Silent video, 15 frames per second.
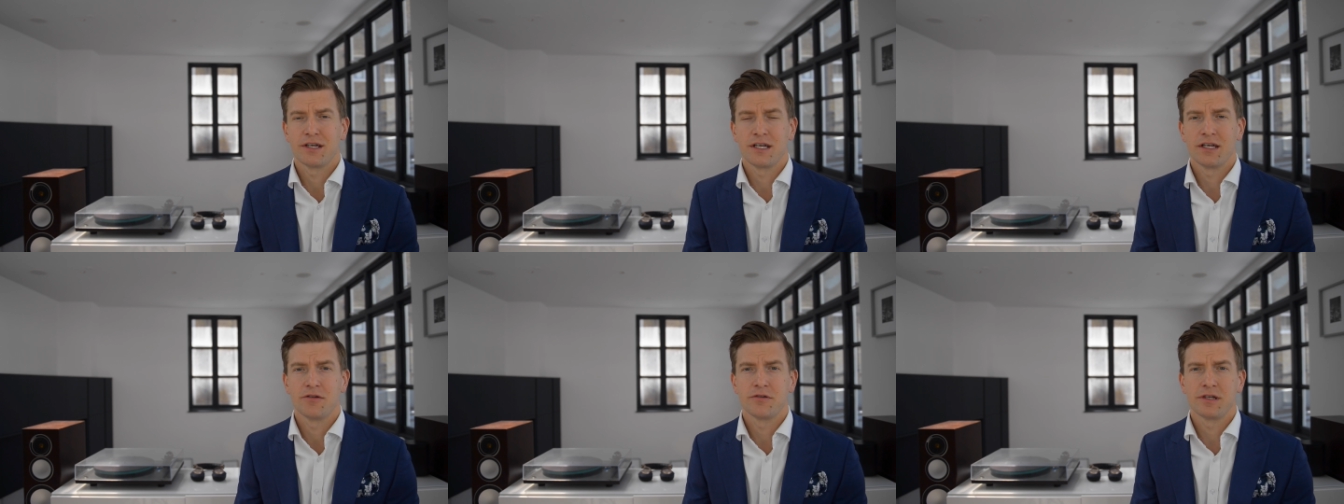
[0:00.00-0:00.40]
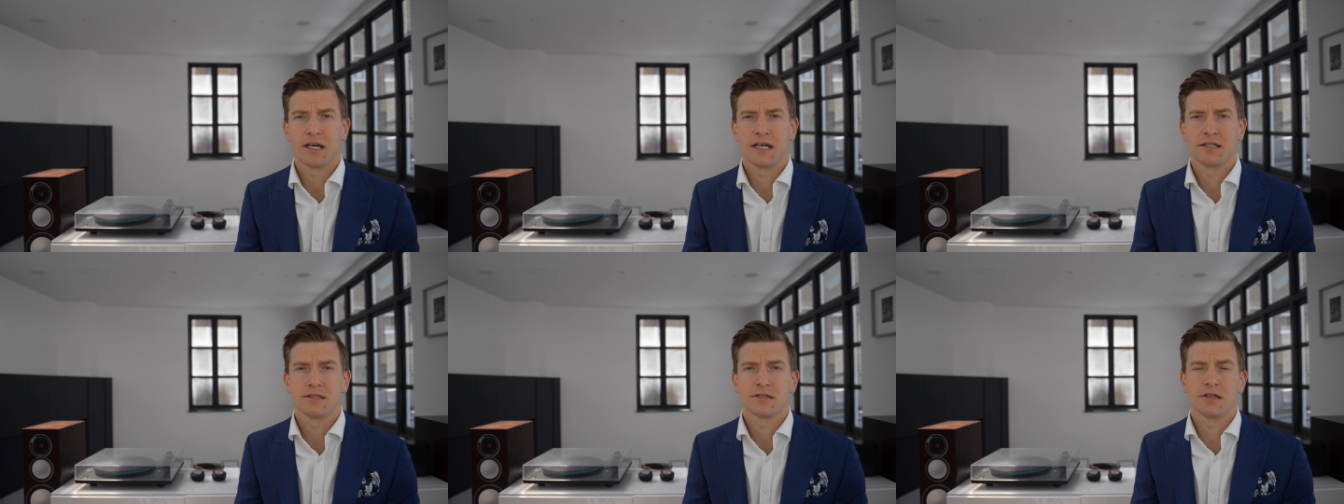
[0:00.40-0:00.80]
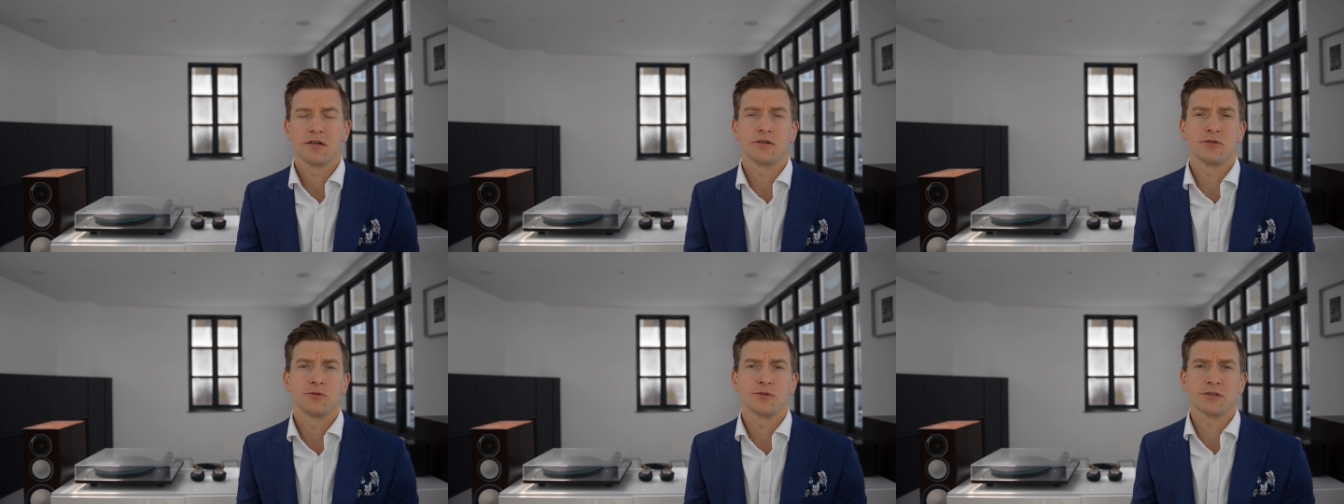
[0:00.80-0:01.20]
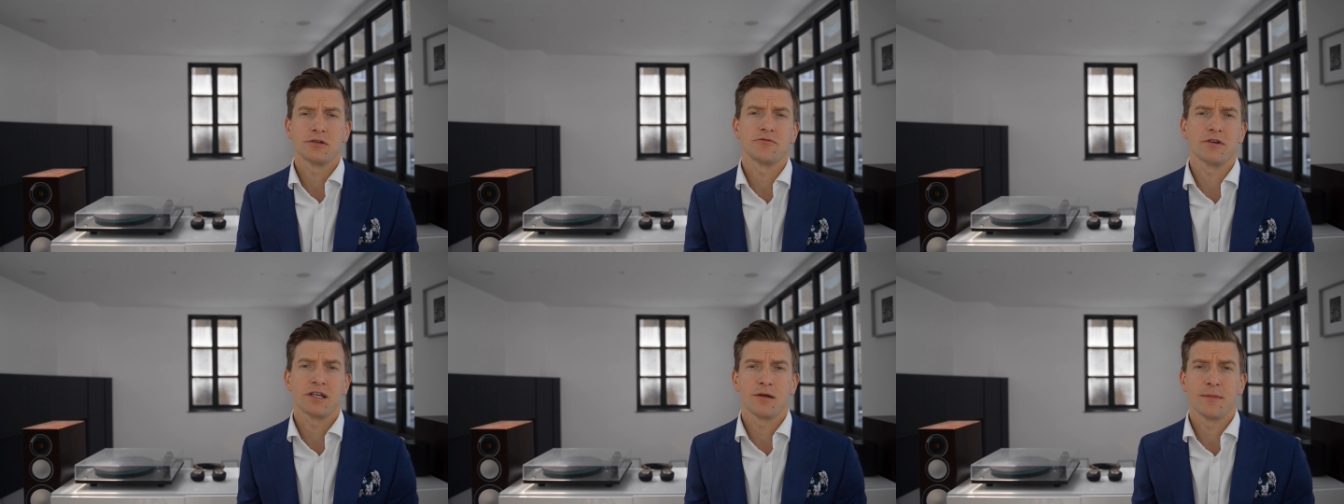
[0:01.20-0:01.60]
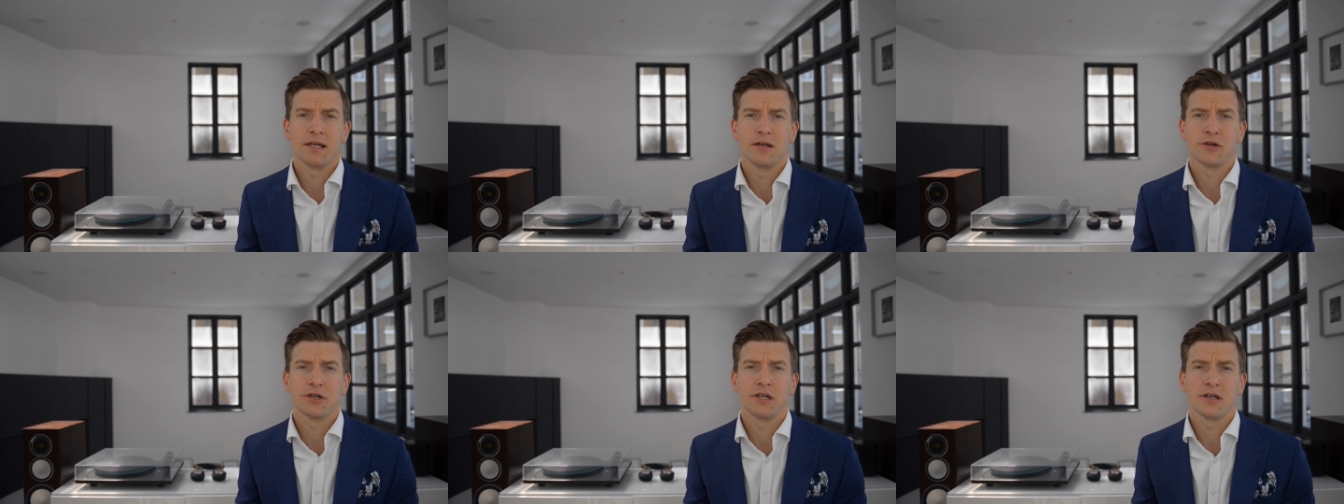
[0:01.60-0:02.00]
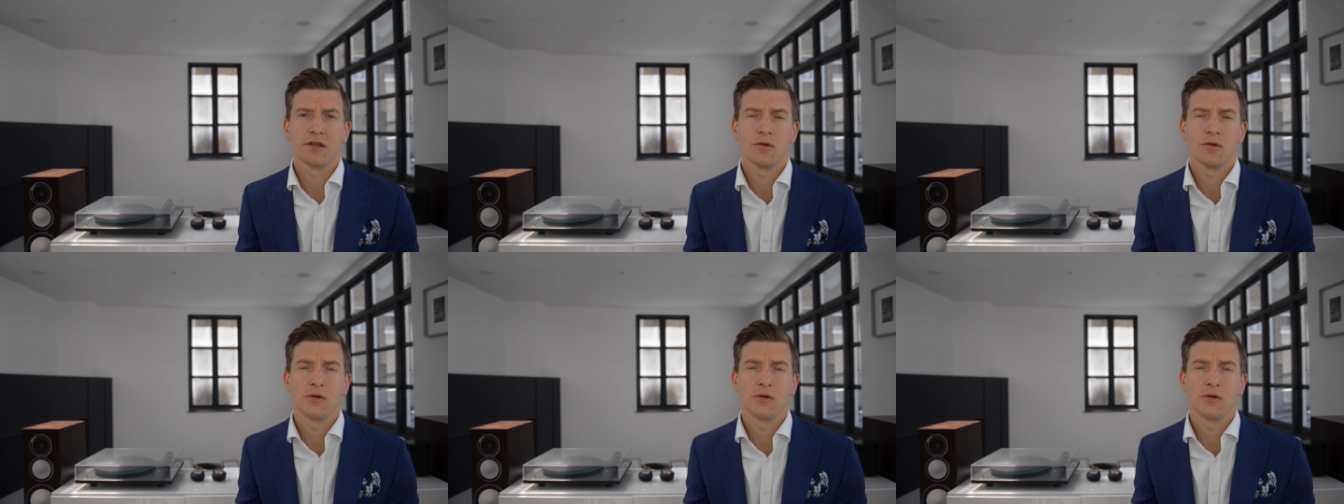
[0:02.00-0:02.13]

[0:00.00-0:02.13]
at hearing aids, then I'd also recommend looking